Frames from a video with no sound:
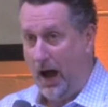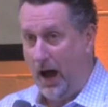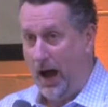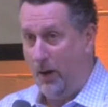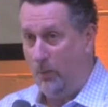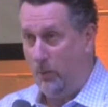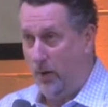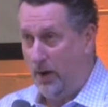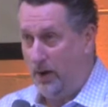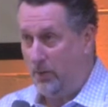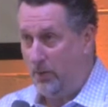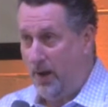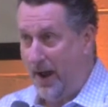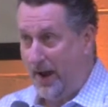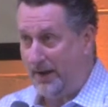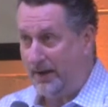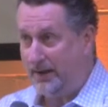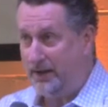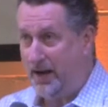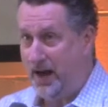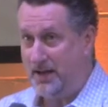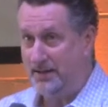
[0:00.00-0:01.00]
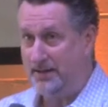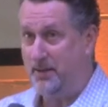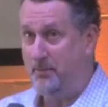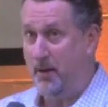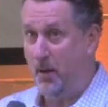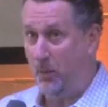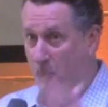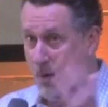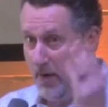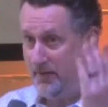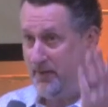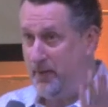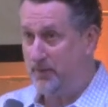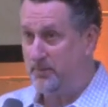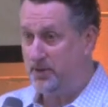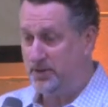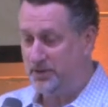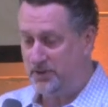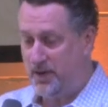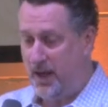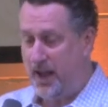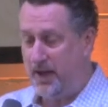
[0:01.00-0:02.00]
I want to recognize them. I want them
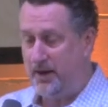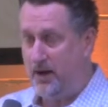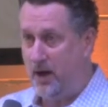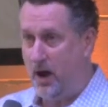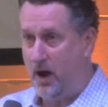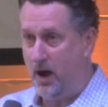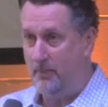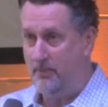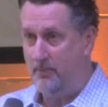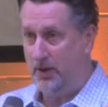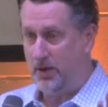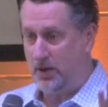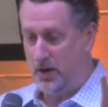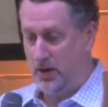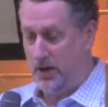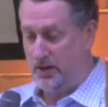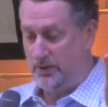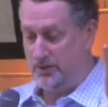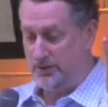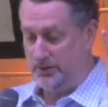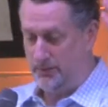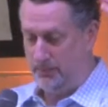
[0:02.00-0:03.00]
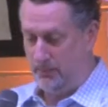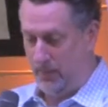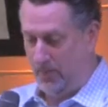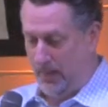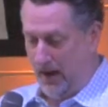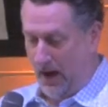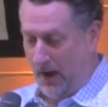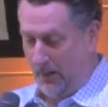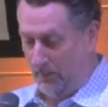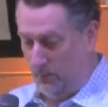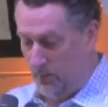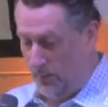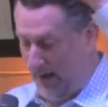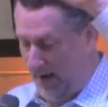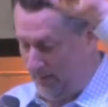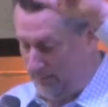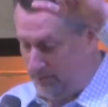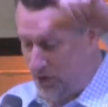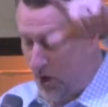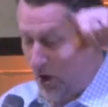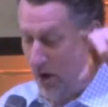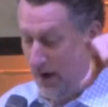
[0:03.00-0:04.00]
to stand up because we
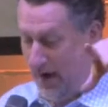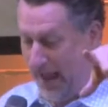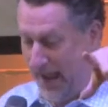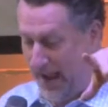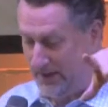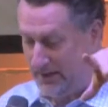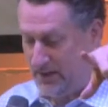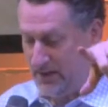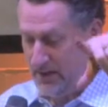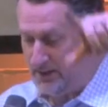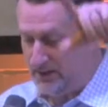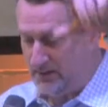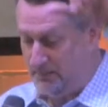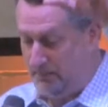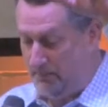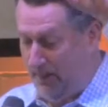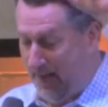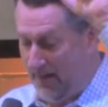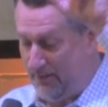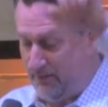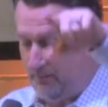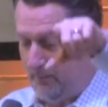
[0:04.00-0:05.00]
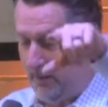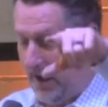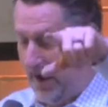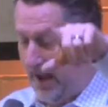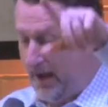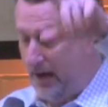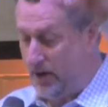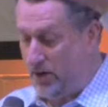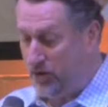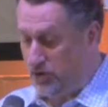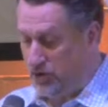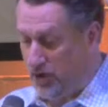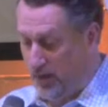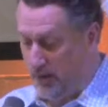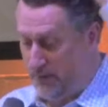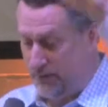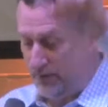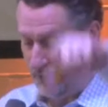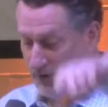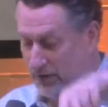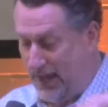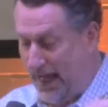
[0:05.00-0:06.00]
have Dawn Adkins, Beth Meyer,
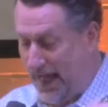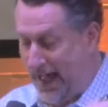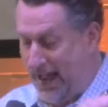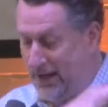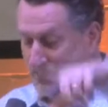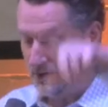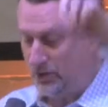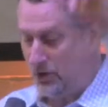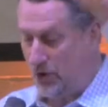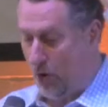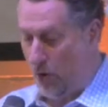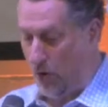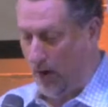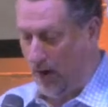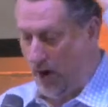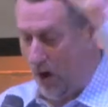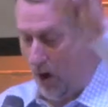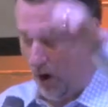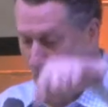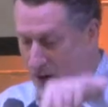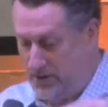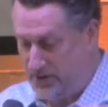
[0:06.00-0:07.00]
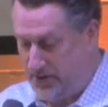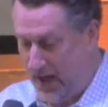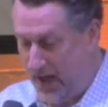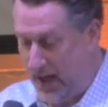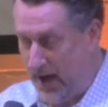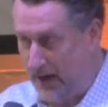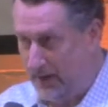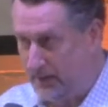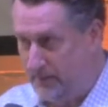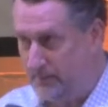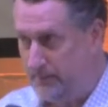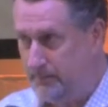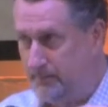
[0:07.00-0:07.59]
Jennifer Gladden, Corey Hartek.